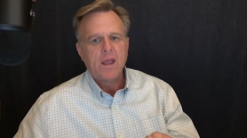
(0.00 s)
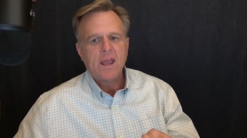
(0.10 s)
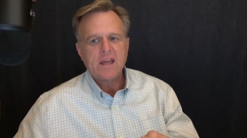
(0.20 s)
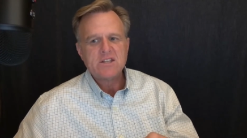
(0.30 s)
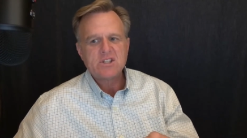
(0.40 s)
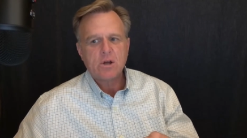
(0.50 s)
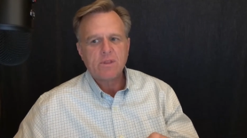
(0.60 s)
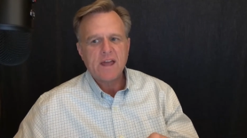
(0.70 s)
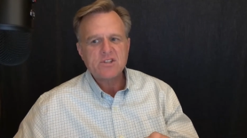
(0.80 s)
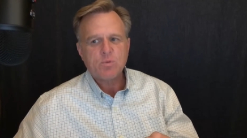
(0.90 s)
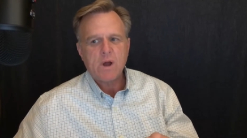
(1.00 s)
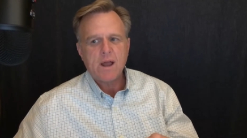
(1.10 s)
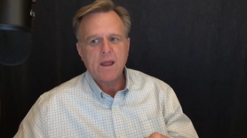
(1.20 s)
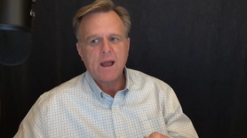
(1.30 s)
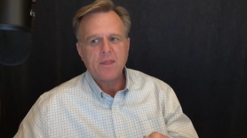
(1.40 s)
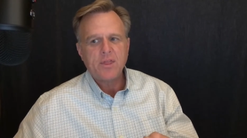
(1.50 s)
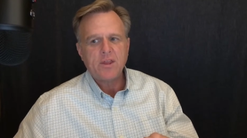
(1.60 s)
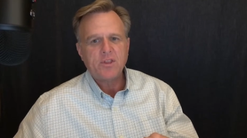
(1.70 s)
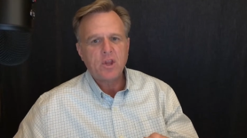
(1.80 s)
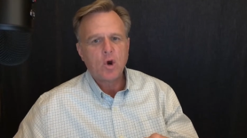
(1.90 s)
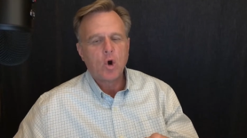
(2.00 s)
And so that's why I think the